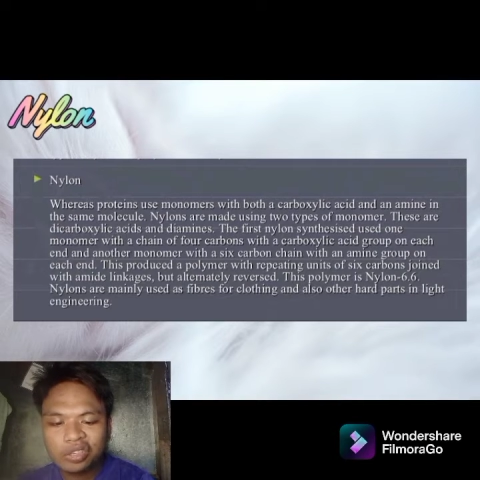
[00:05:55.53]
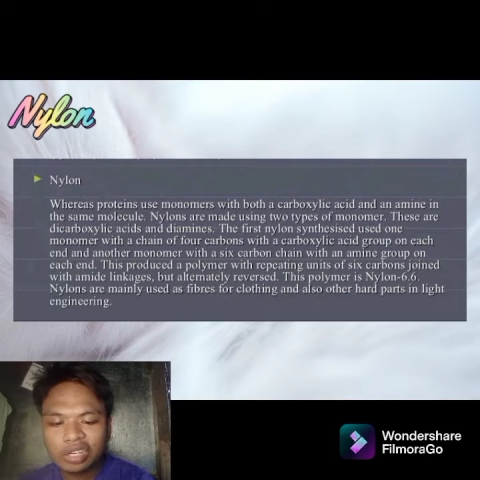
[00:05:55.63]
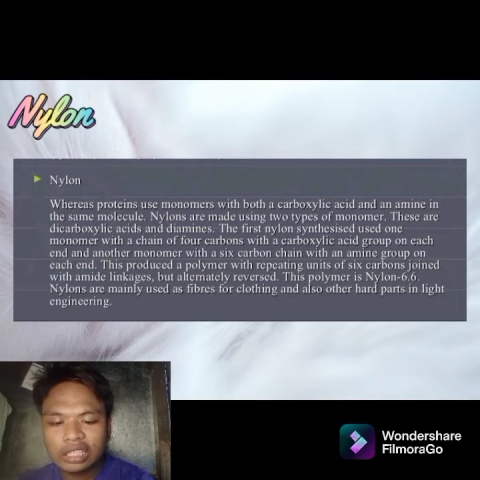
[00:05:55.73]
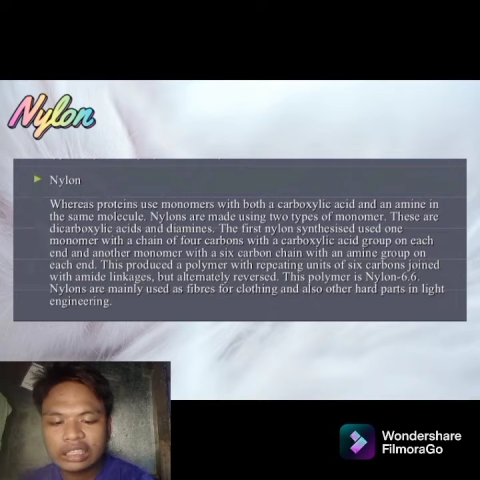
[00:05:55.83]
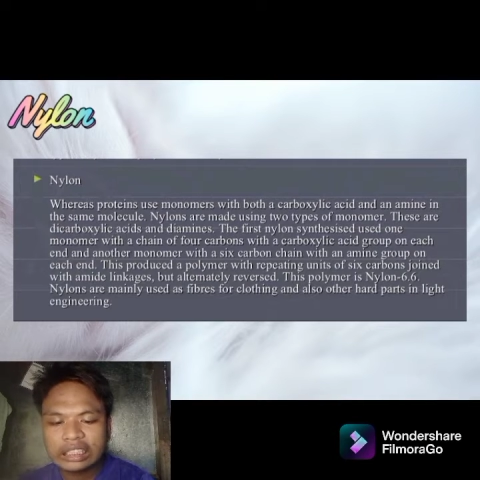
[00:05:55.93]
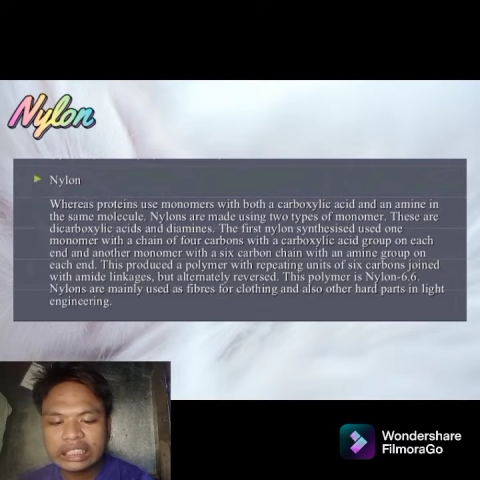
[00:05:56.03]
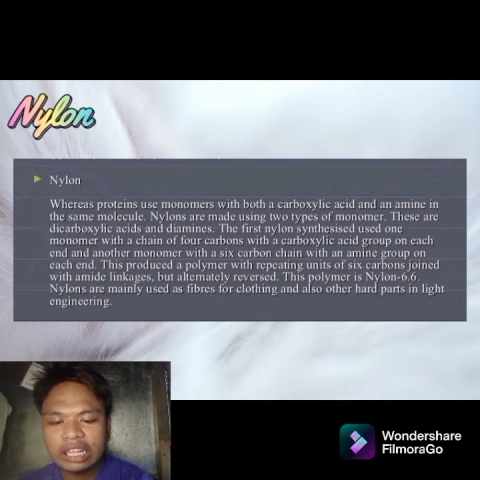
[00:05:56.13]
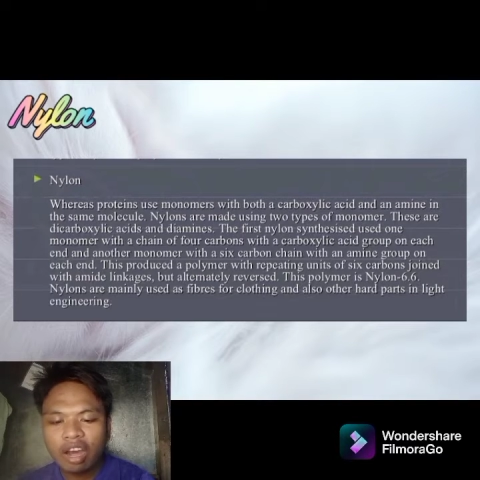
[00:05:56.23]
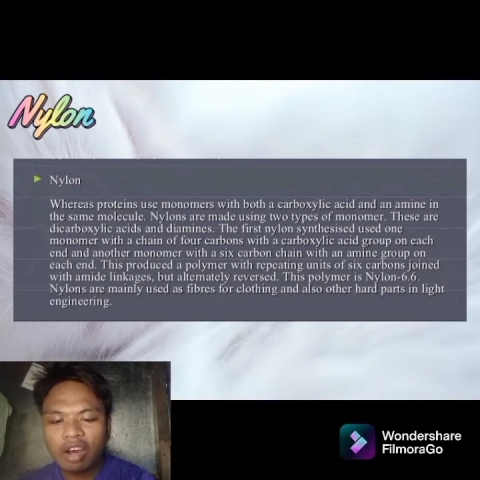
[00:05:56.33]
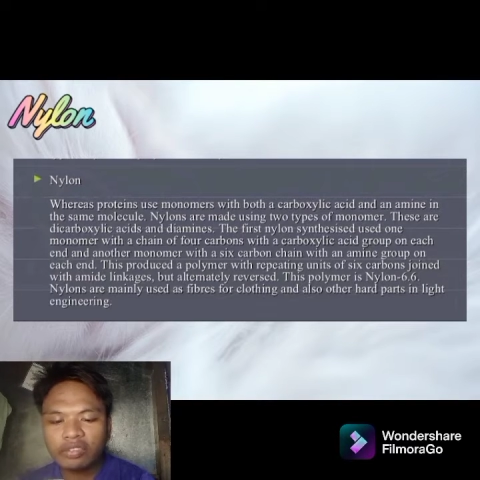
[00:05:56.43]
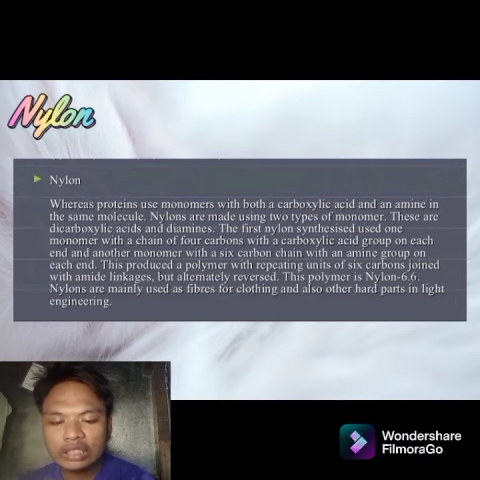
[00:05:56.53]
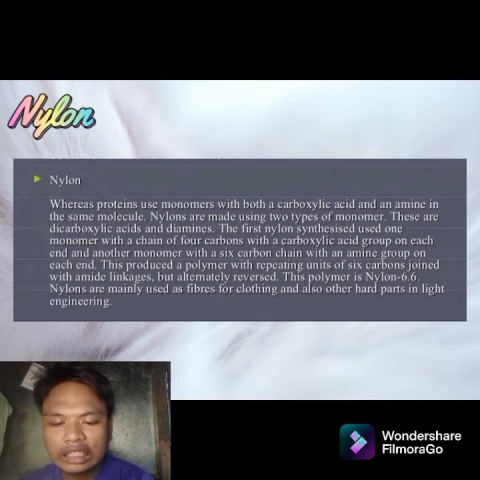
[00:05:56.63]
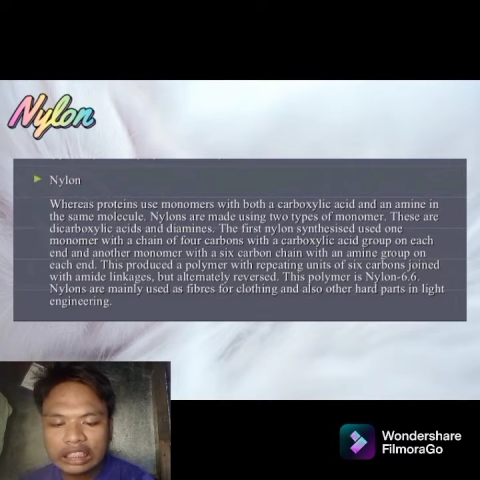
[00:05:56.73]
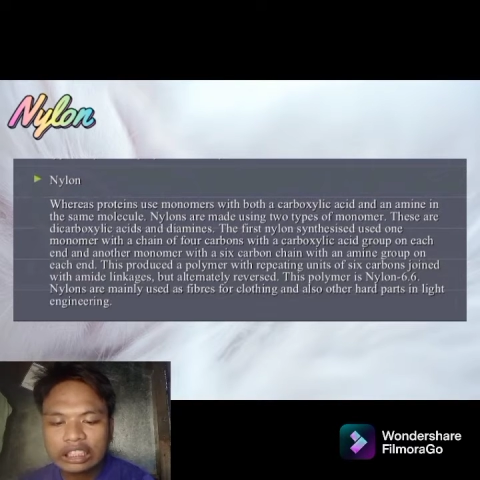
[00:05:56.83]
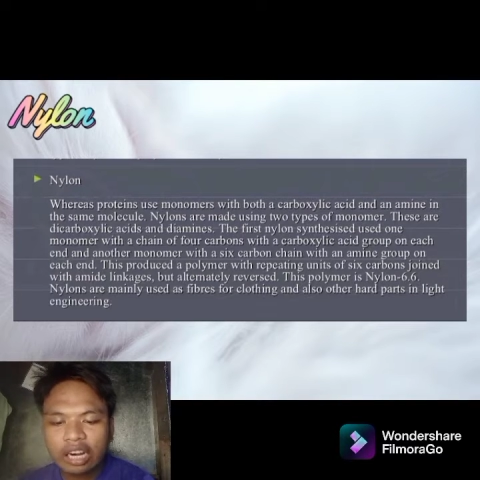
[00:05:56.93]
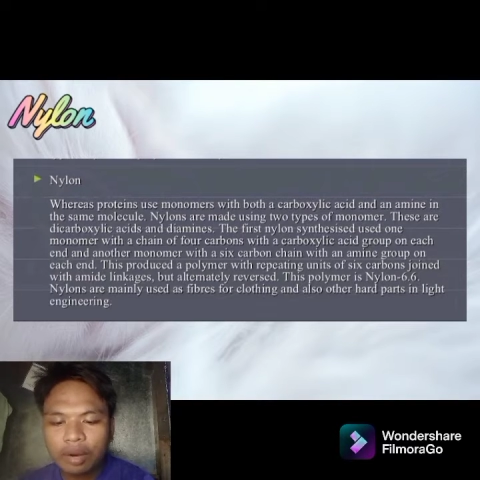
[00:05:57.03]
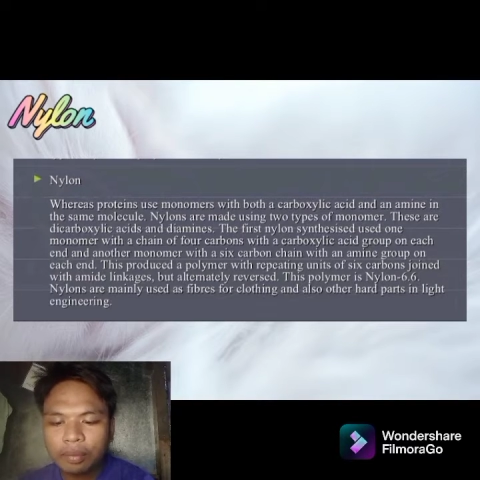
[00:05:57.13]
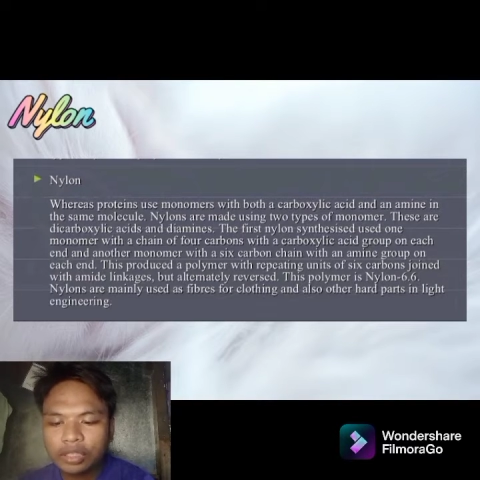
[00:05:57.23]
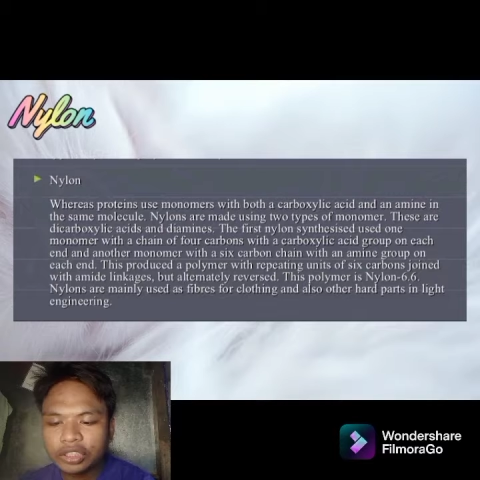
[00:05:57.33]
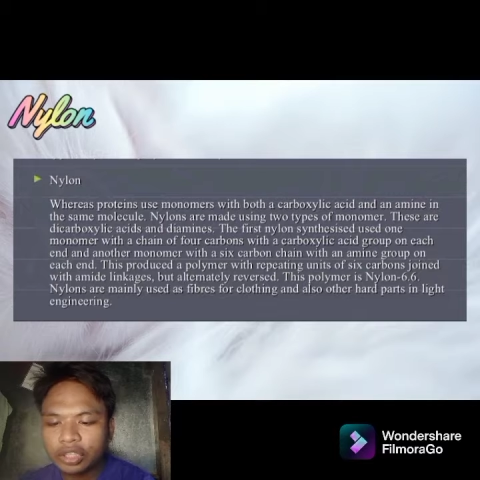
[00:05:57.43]
units of 6
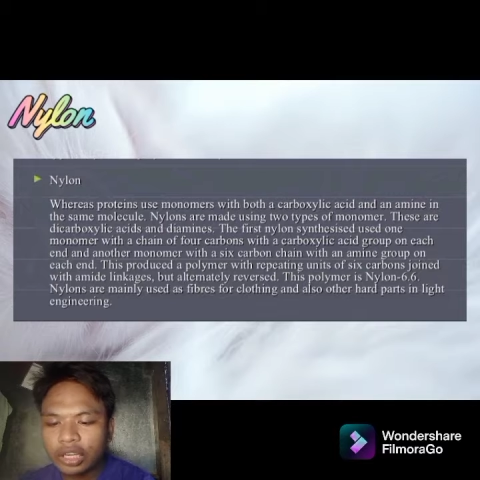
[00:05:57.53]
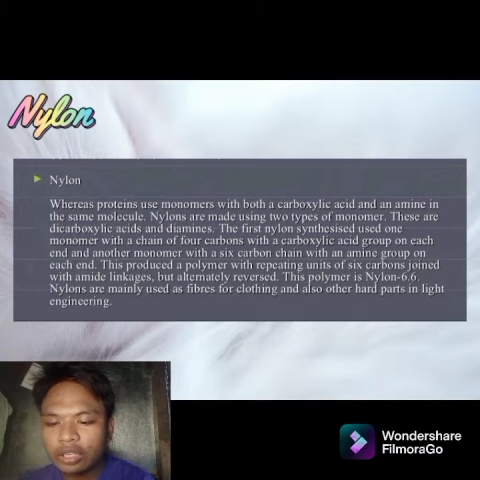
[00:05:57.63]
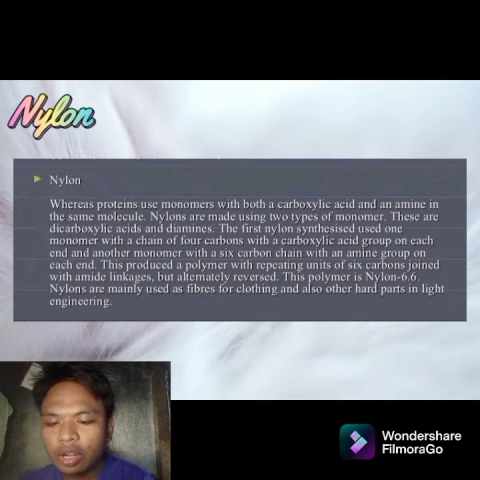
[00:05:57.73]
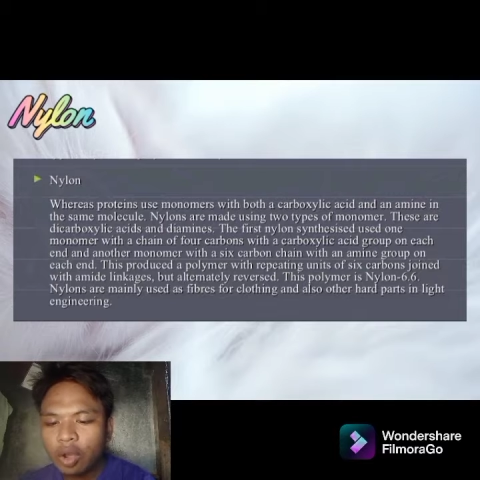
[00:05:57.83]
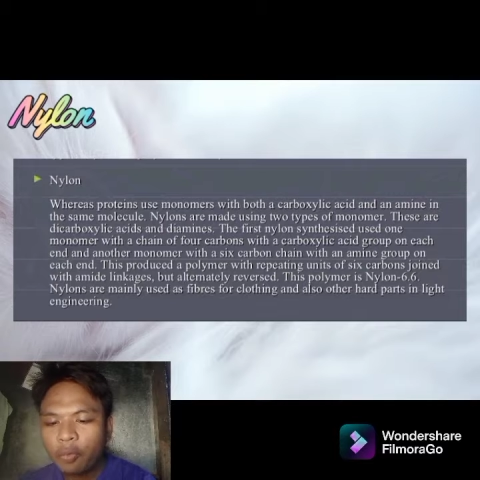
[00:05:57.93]
carbon joined